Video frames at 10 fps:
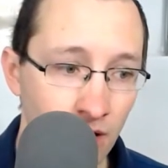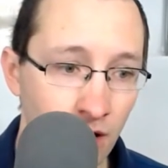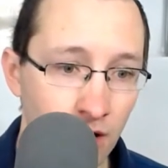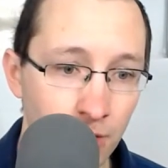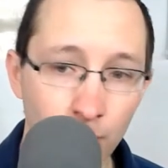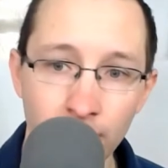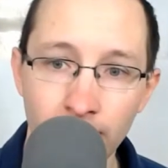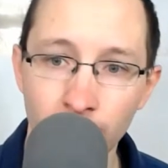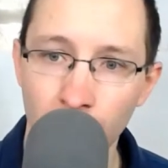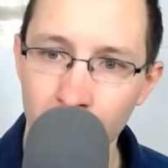The
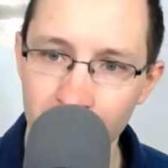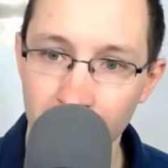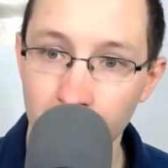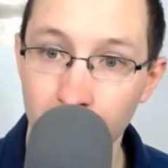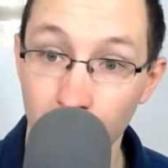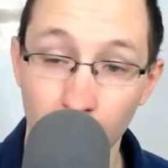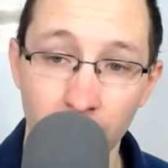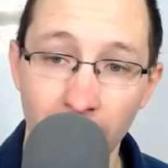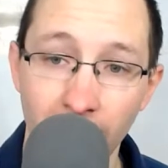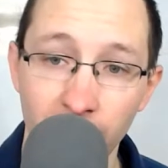preamp volume is a little bit more
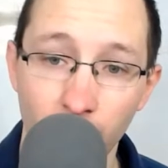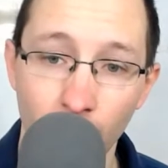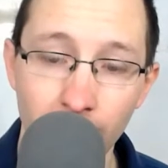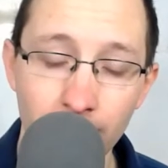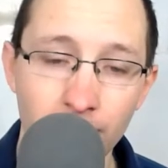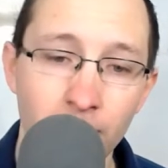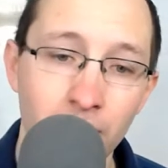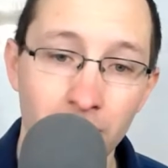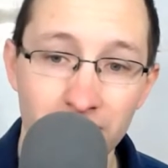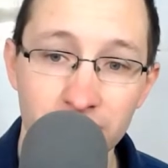than halfway.
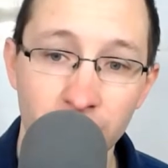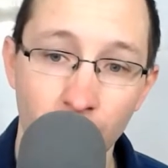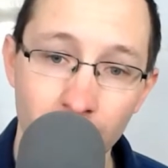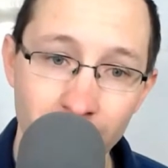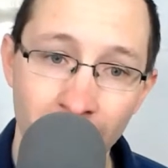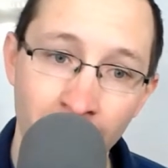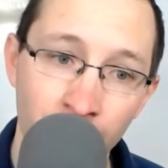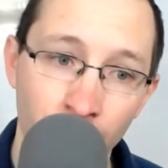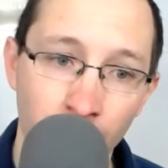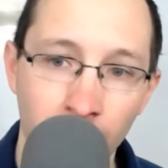Master volume's at
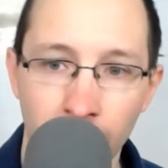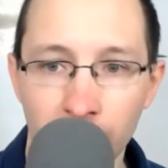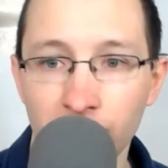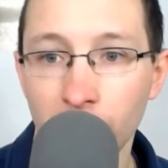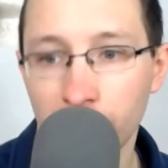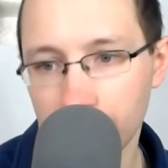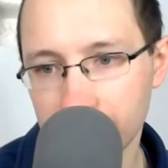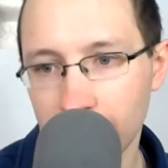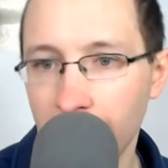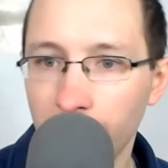halfway, and tone cut
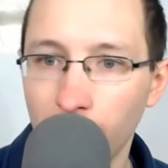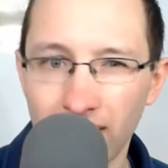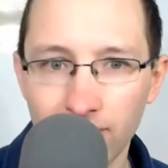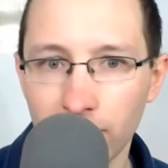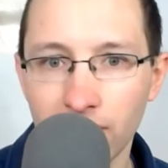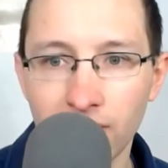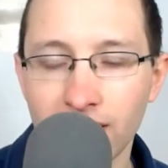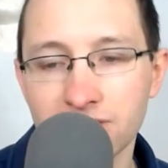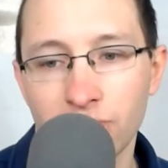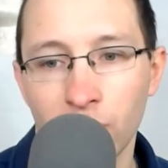is at halfway. For any of you
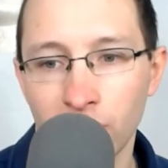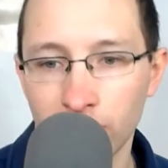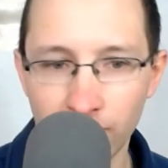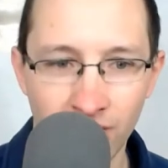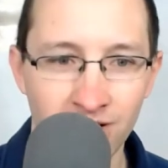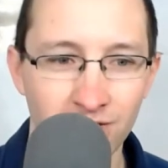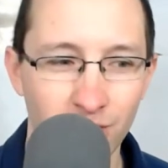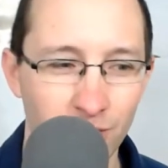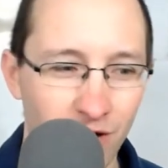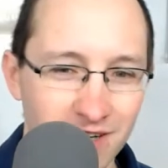guys familiar with
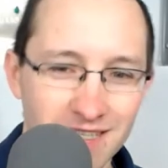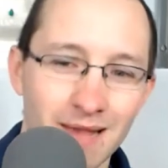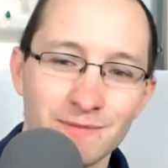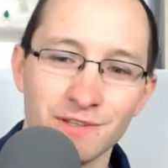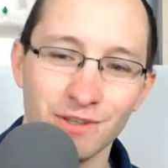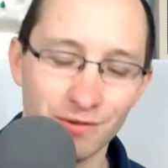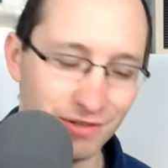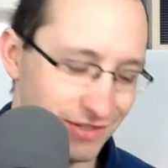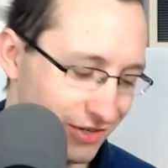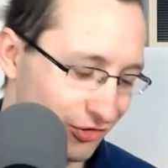Vox amps, you'll know what
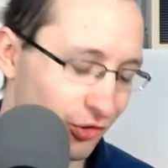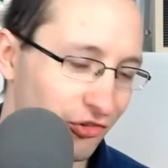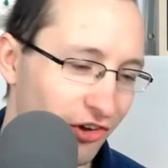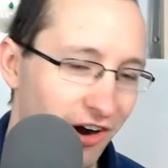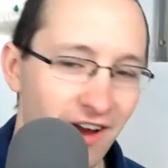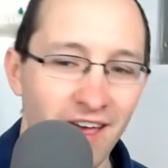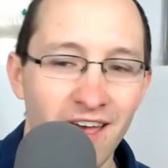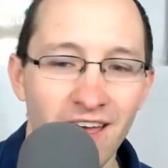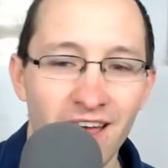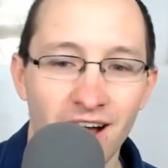those controls are.
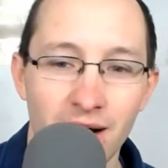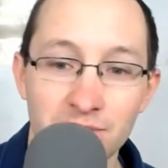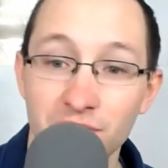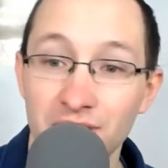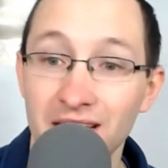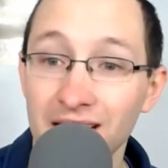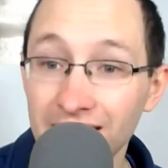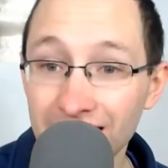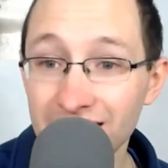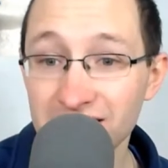So the
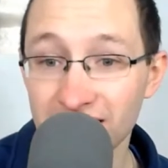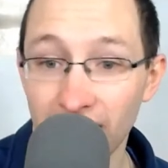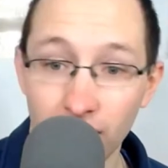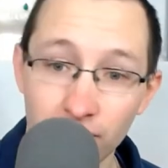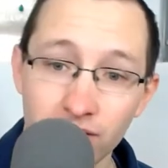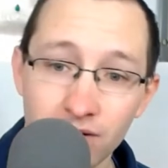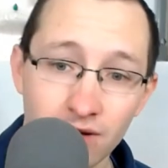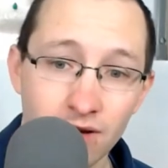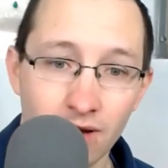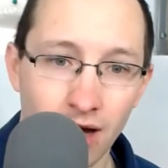clean sound
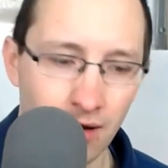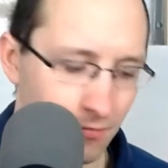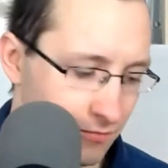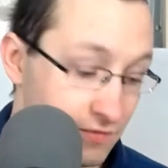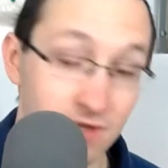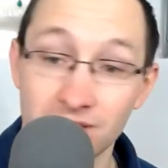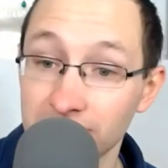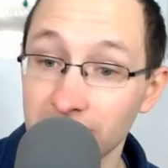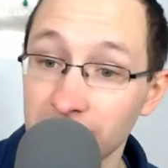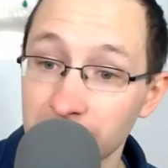
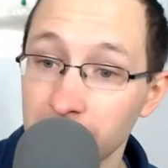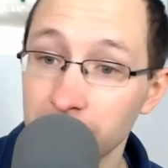sounds like this.